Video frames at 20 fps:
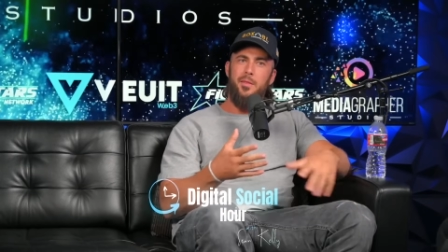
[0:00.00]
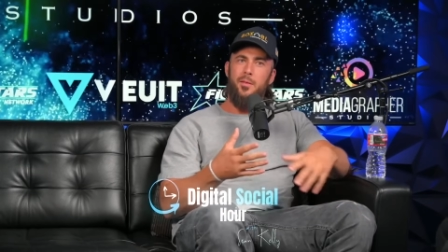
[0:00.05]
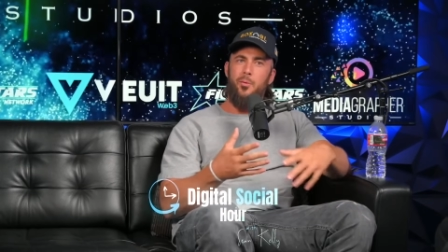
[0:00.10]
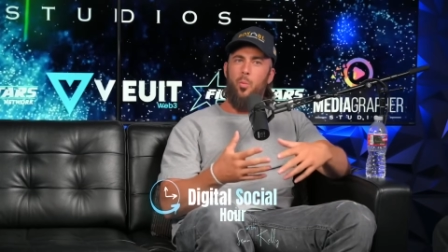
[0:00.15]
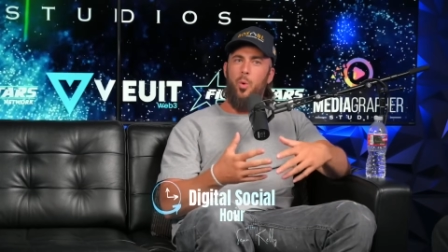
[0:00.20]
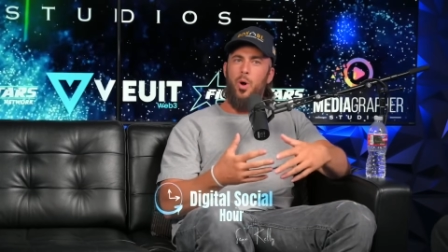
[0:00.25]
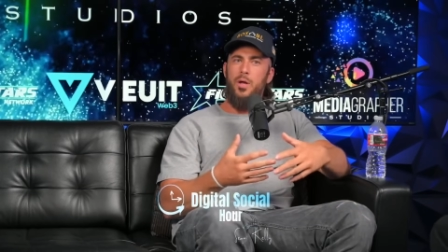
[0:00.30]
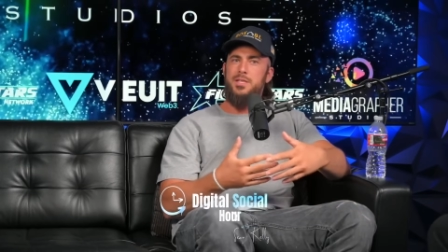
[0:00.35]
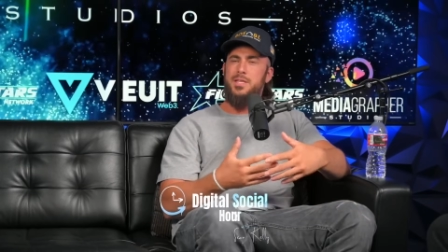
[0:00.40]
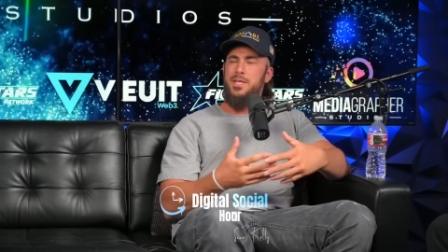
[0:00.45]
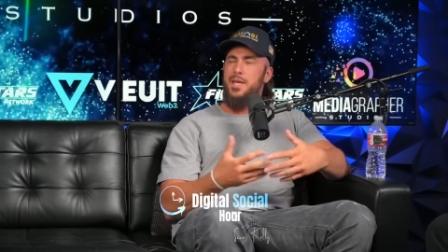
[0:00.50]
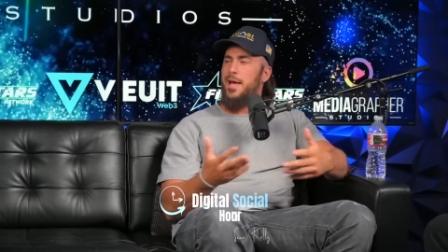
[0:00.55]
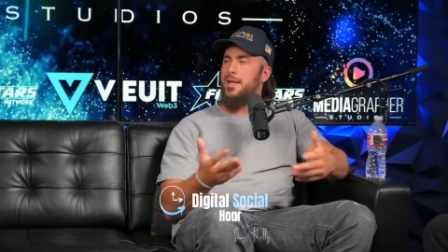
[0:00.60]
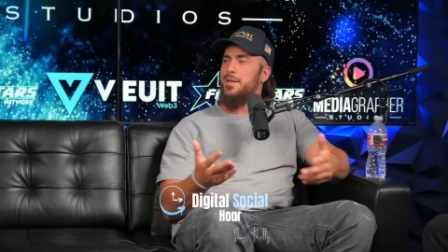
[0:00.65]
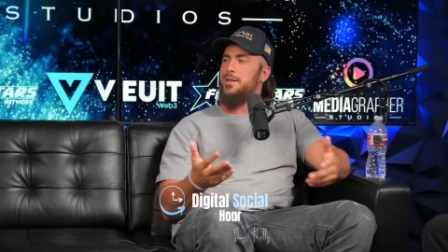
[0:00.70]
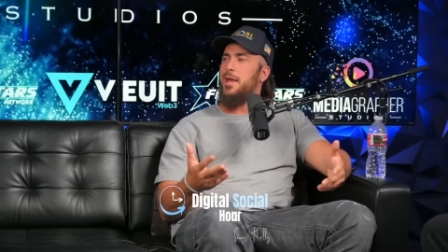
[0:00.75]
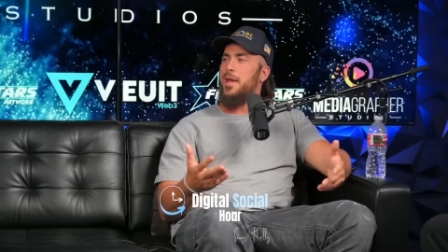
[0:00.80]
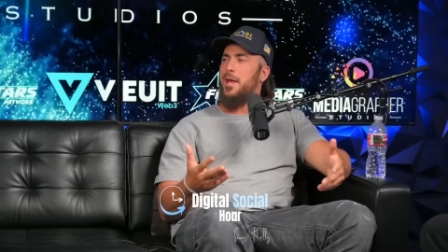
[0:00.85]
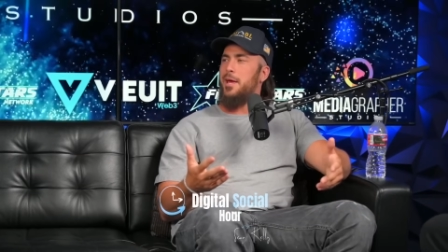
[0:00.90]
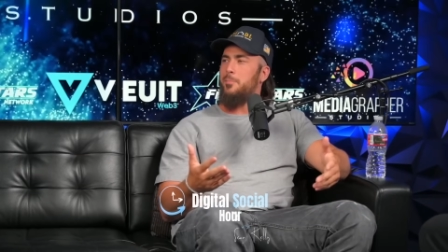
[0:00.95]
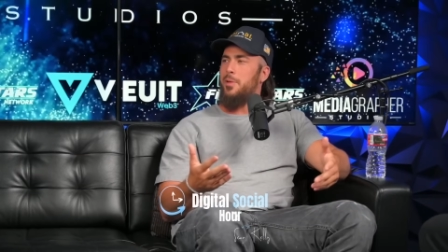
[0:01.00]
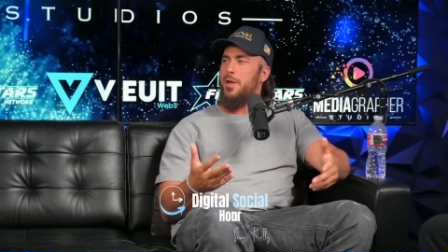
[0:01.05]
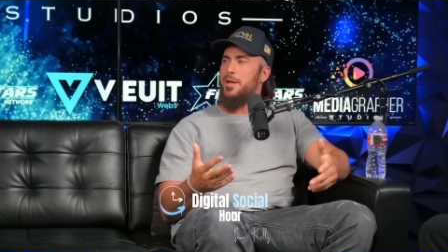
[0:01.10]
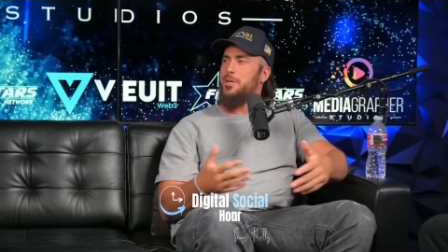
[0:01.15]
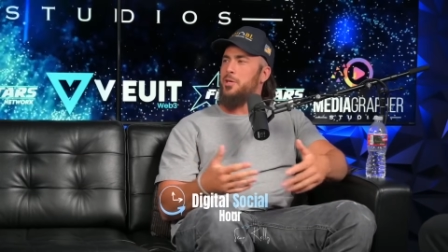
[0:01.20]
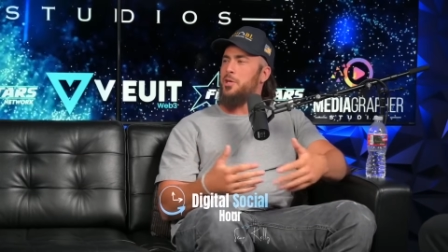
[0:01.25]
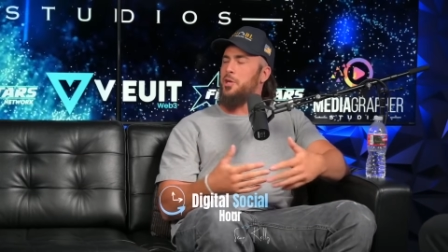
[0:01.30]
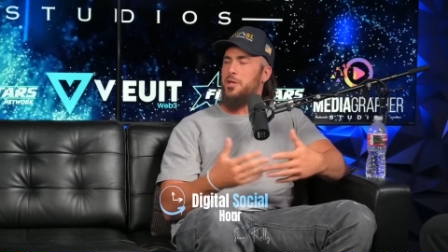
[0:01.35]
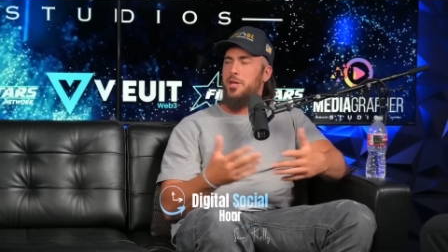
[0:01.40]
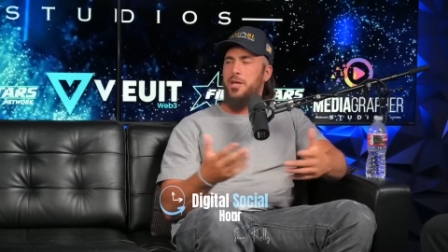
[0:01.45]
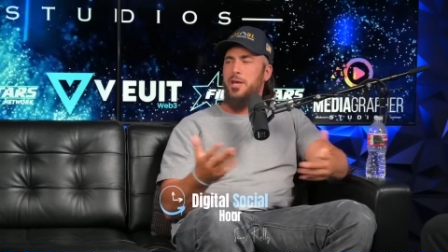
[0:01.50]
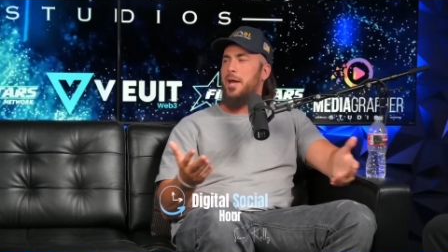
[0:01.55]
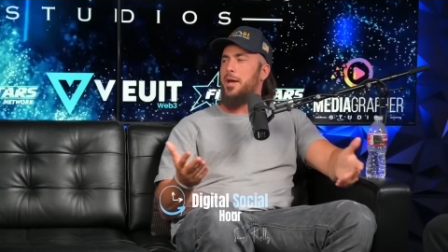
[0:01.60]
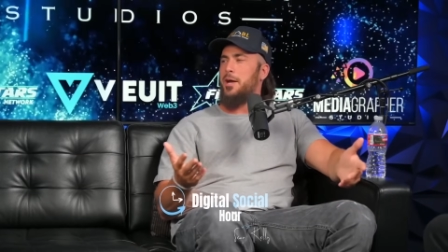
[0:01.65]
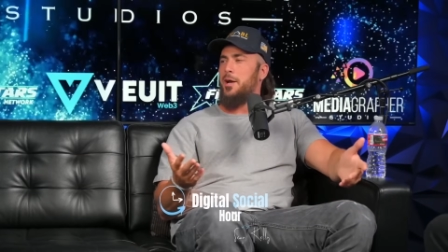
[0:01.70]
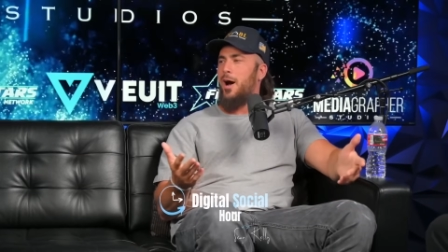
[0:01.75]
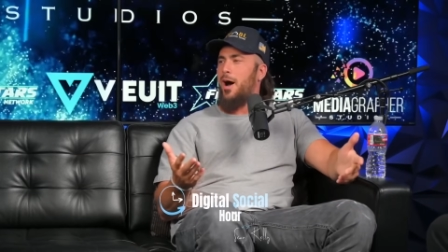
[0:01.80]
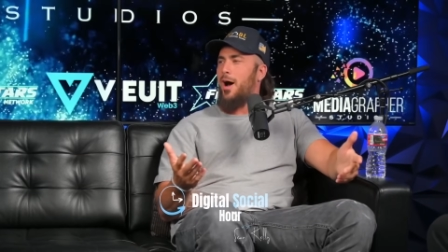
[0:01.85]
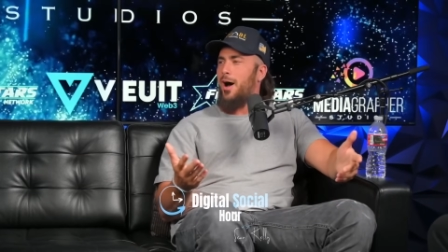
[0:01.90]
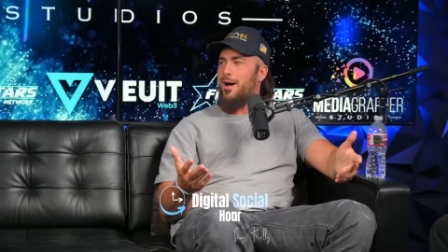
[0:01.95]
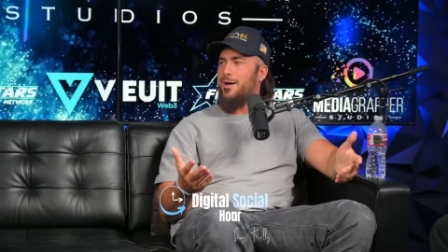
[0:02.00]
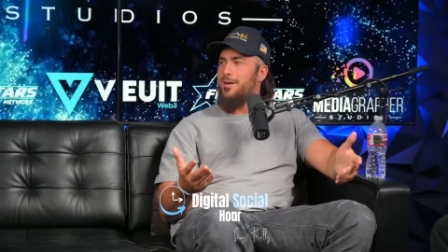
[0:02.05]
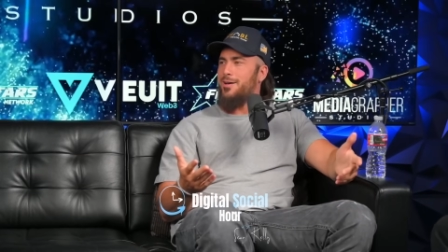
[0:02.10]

what's the end game? Like, you're gonna get caught.